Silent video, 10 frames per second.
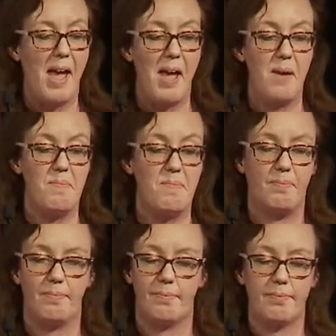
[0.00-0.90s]
Um,
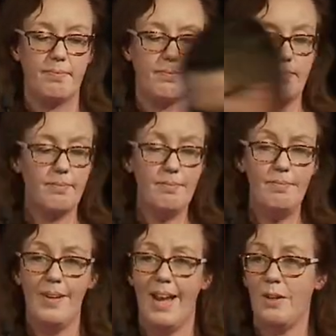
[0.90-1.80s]

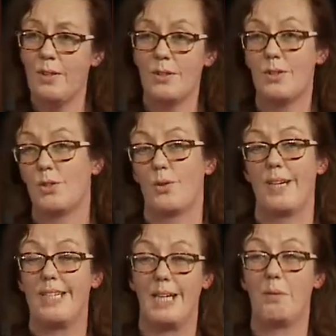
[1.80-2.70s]
and also the
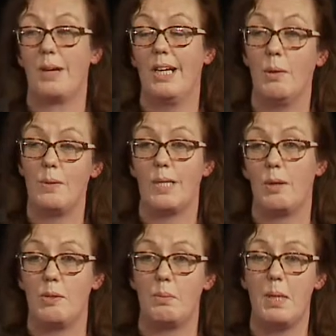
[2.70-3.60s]
story is seen by loads and
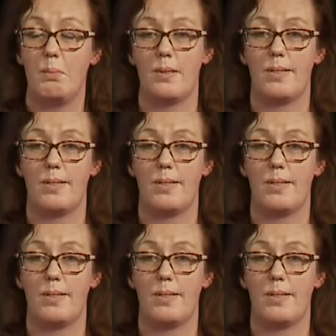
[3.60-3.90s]
loads of people.